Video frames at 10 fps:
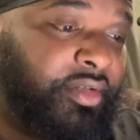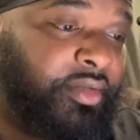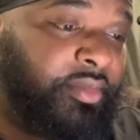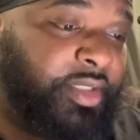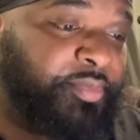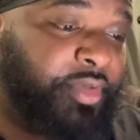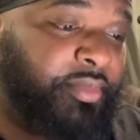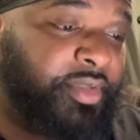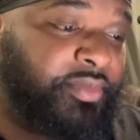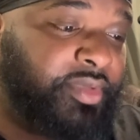that's pretty
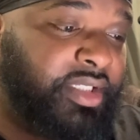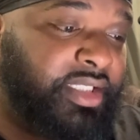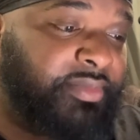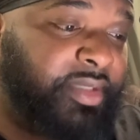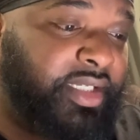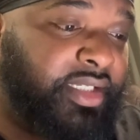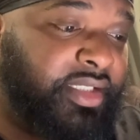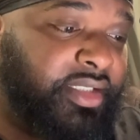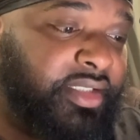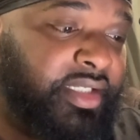much what it is, man.
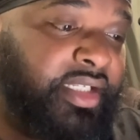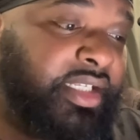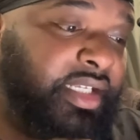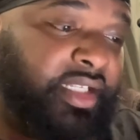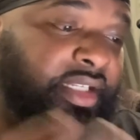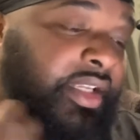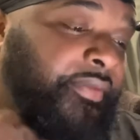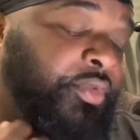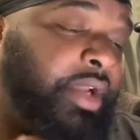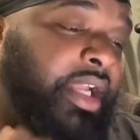And then if
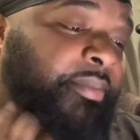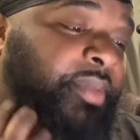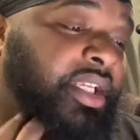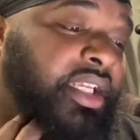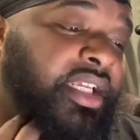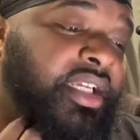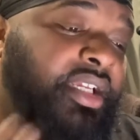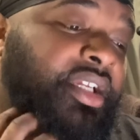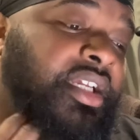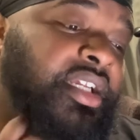you got a B,
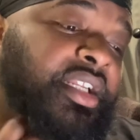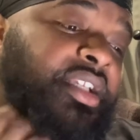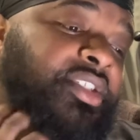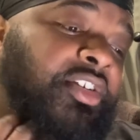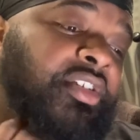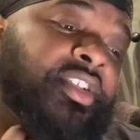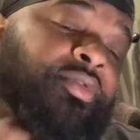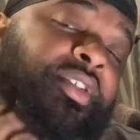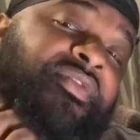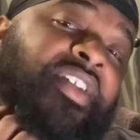they start at
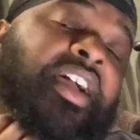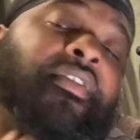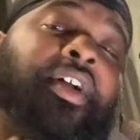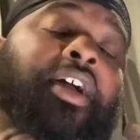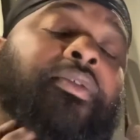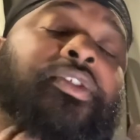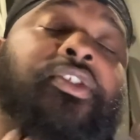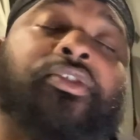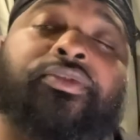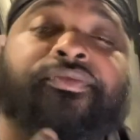25 hours.
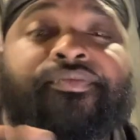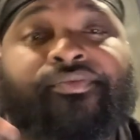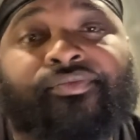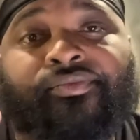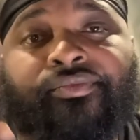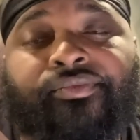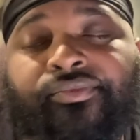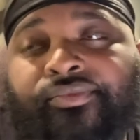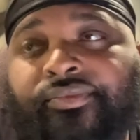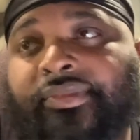So,
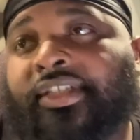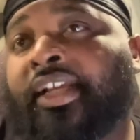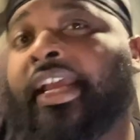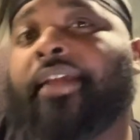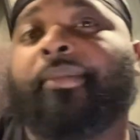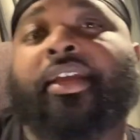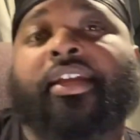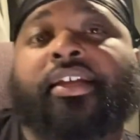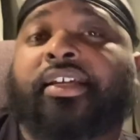hey, man,